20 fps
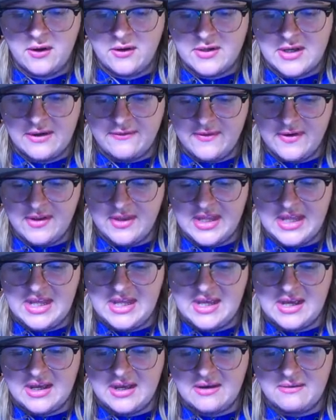
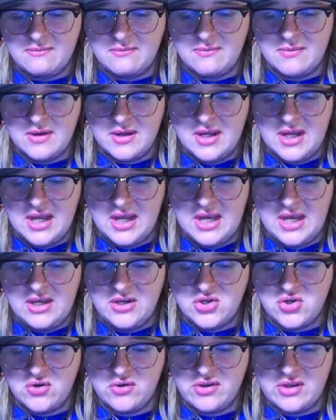Definitely an
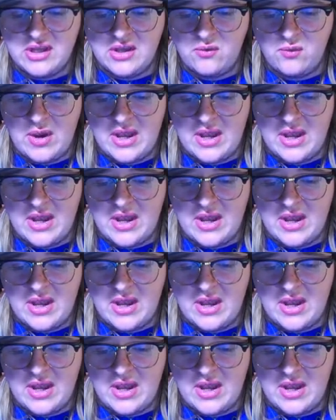interesting